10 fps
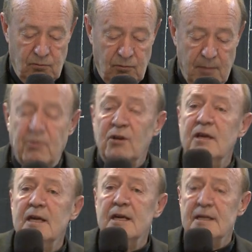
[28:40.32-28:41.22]
When
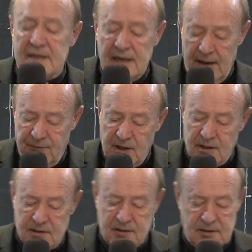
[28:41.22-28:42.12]
beauty is in
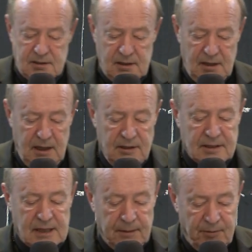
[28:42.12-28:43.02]
evidence in the
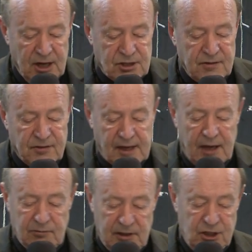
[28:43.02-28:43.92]
celebration of the
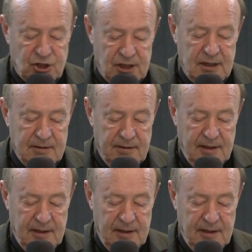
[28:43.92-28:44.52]
sacred liturgy,